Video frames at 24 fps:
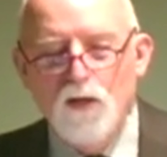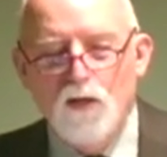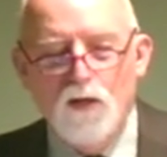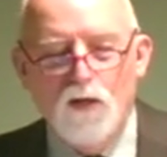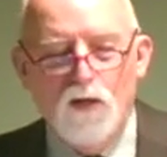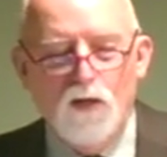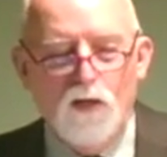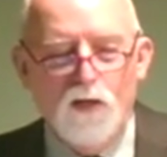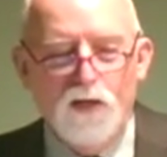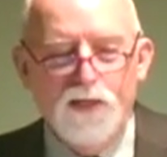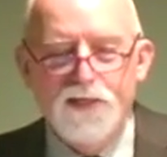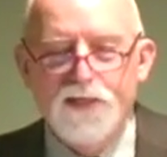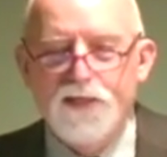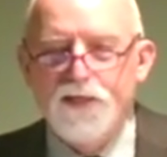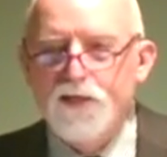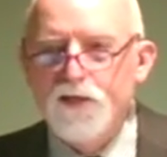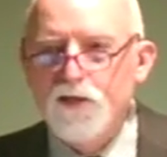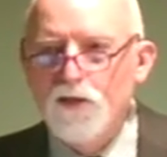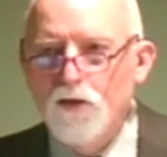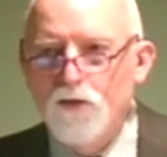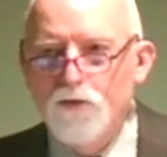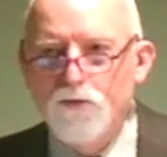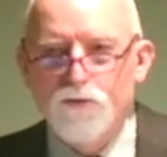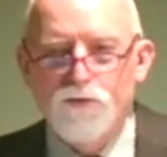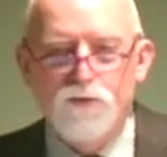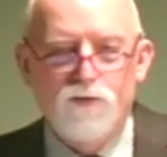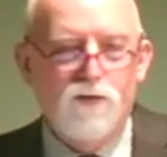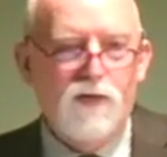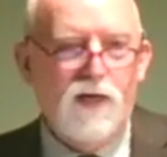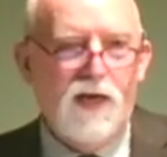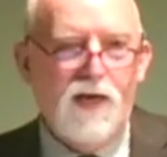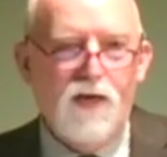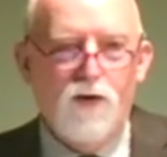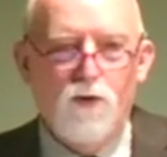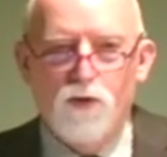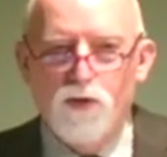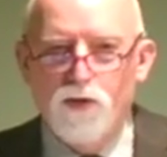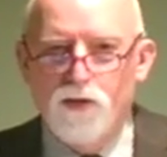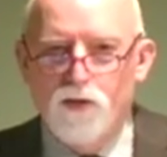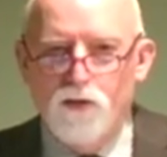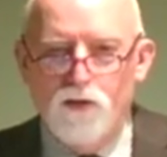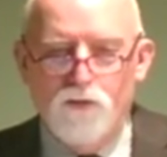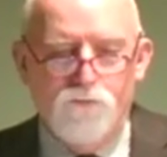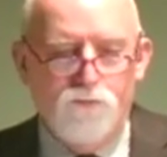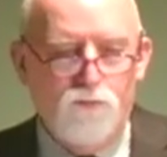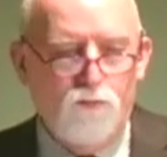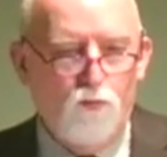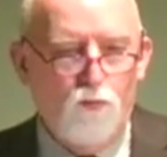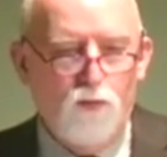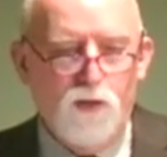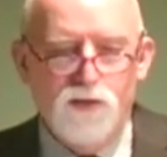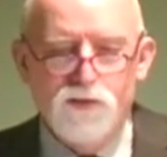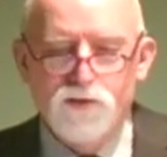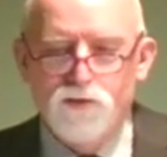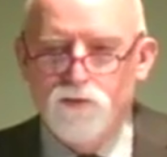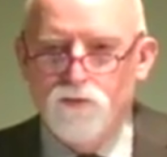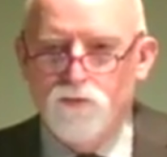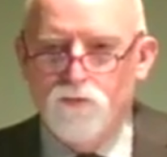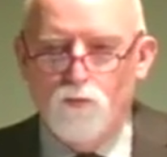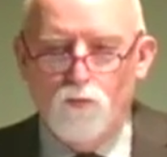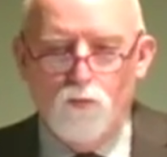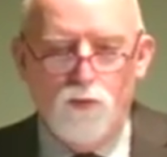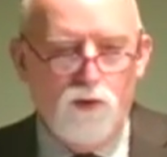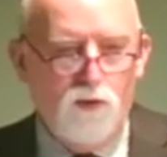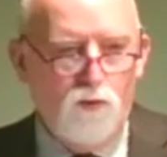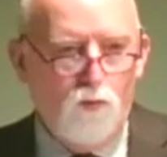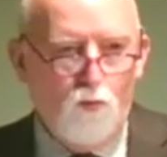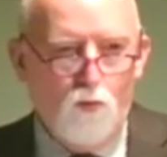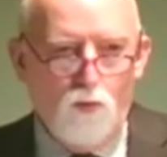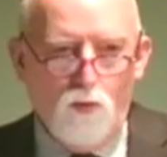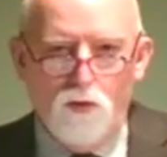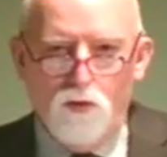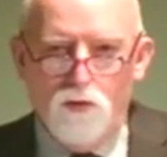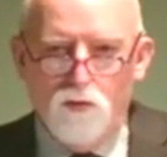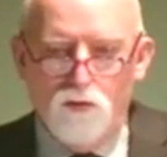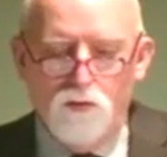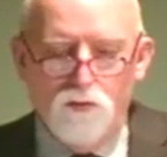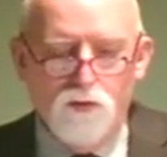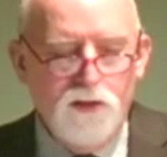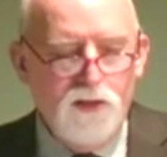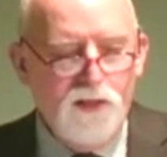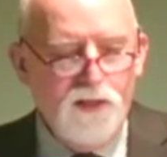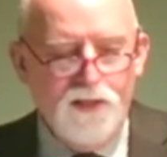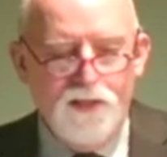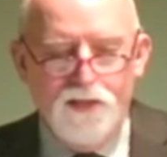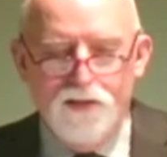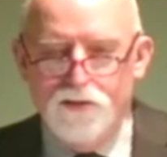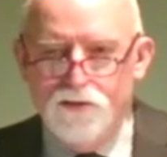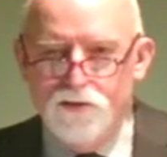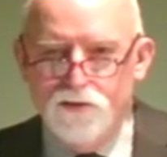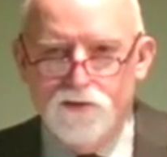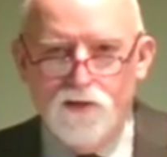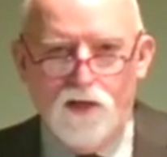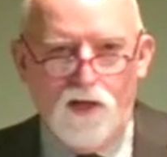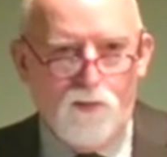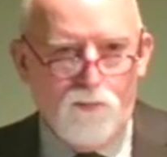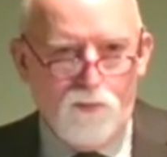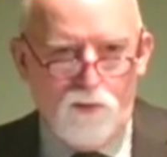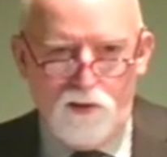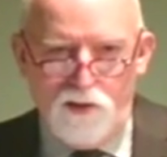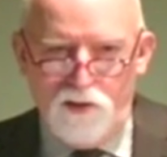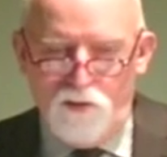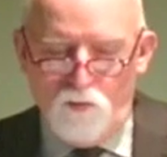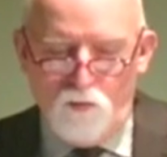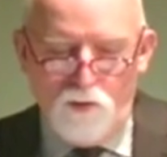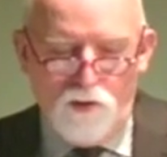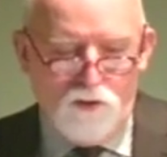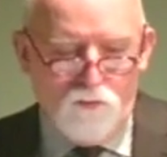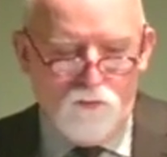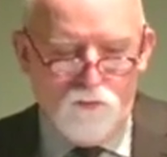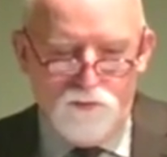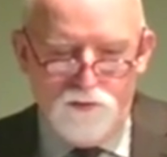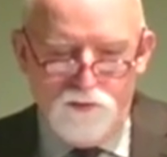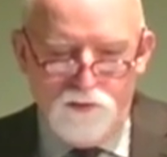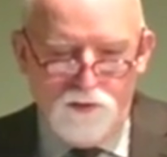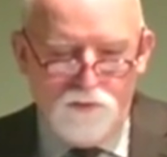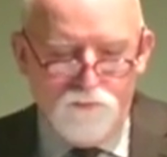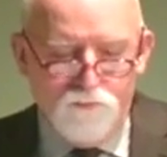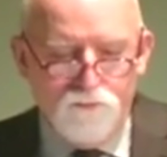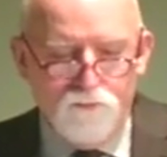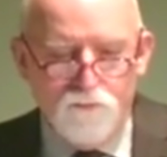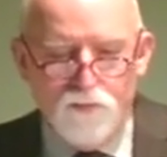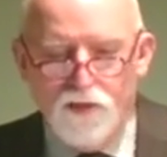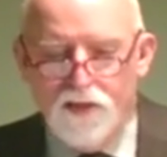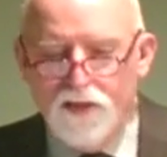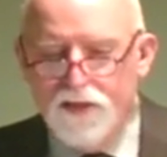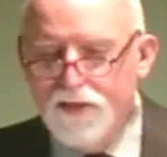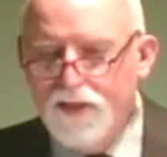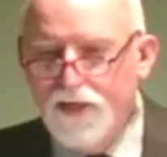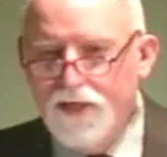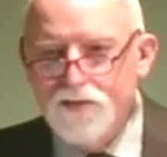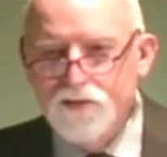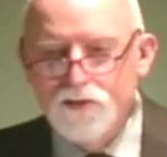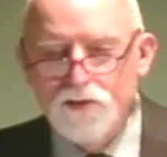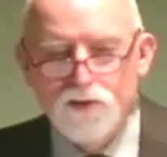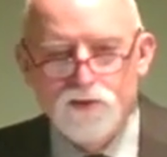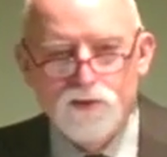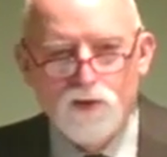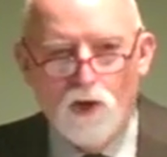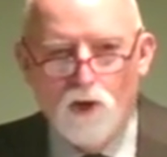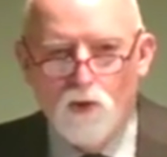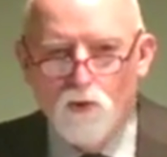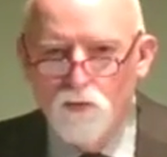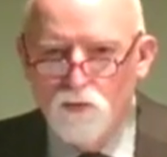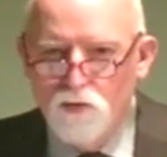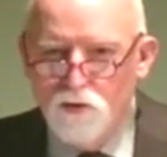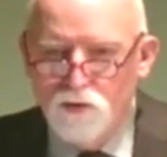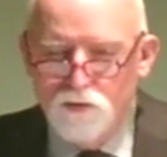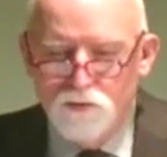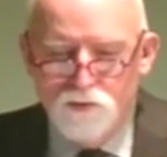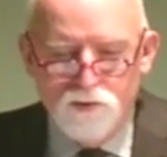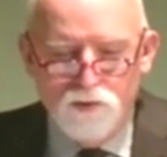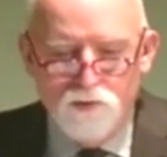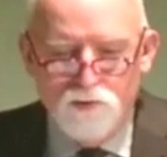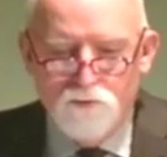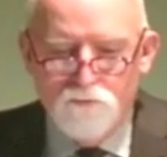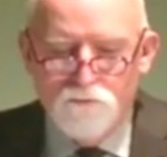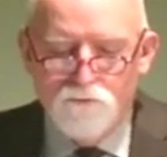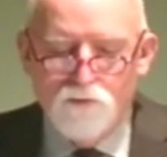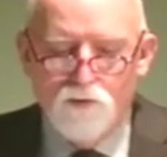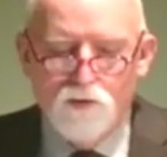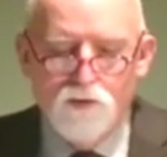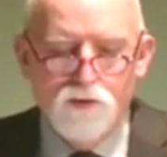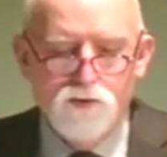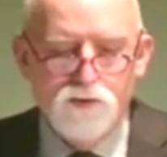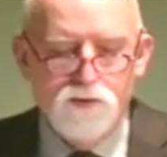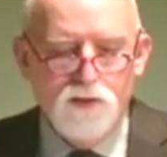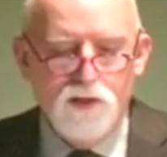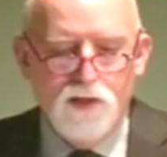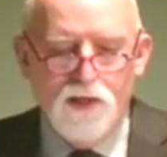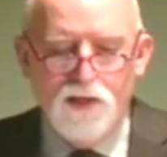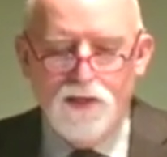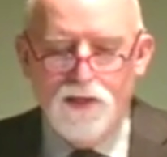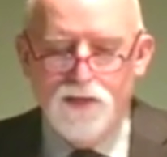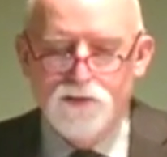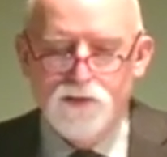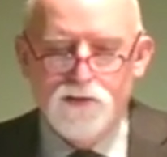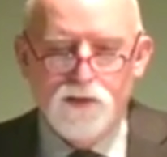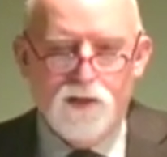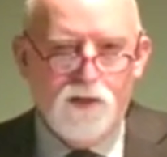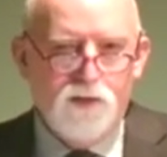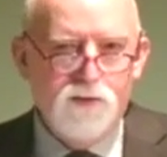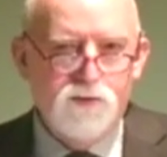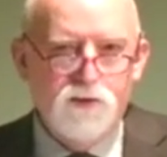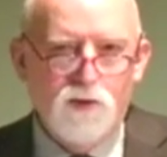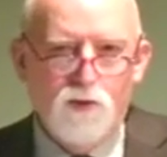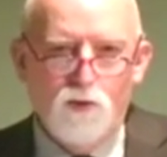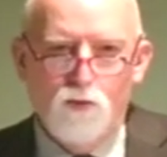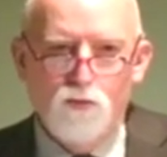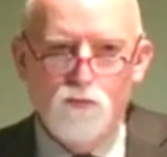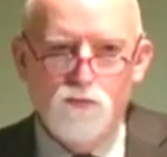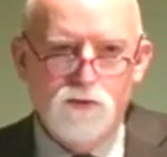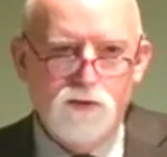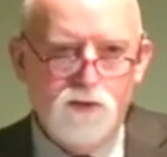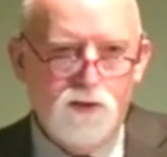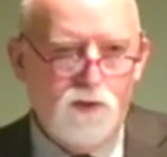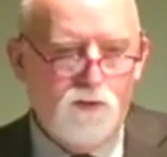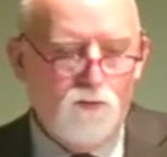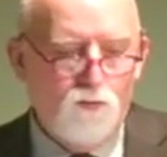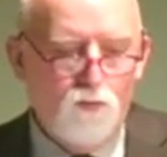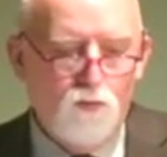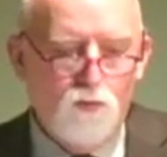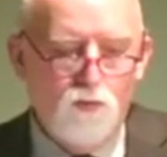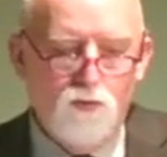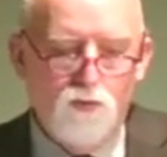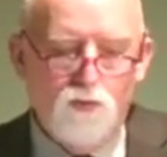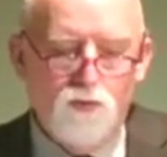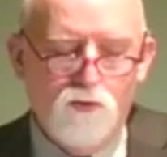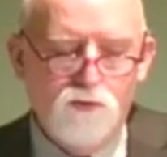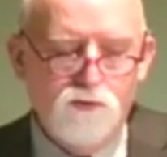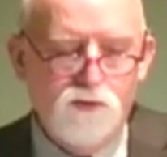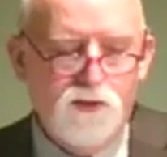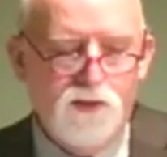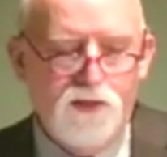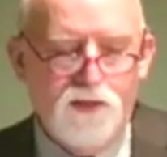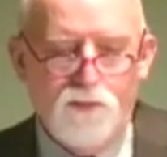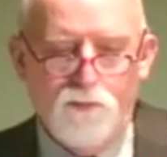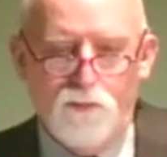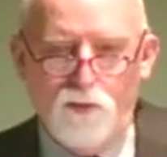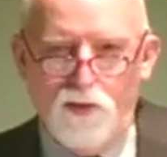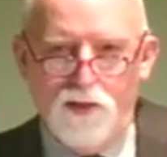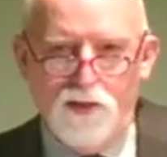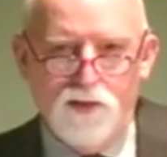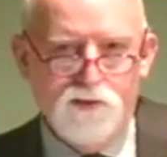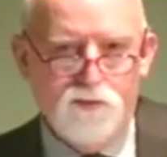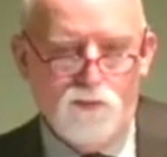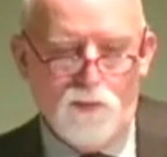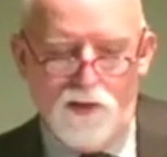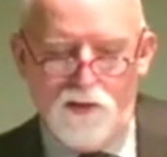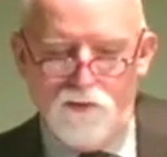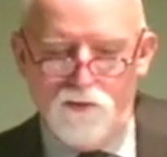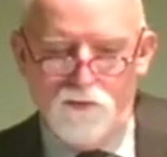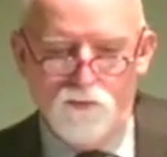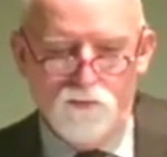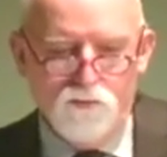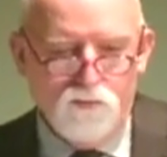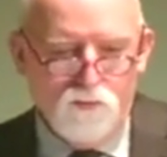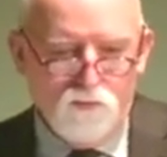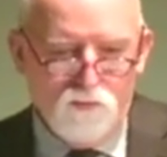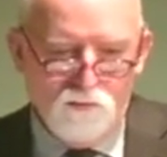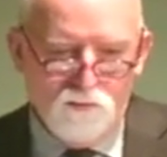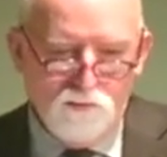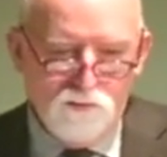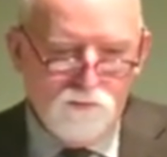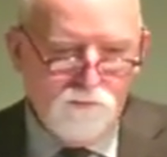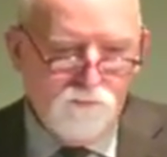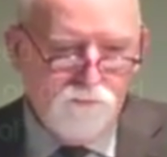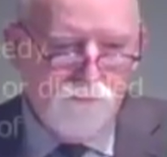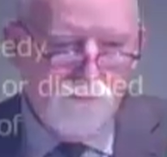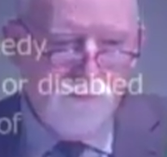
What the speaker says: Any other area of the rest of the real world, it does not play well with them. Medicaid's its own little universe, it's got its own set of rules, and it plays by those rules.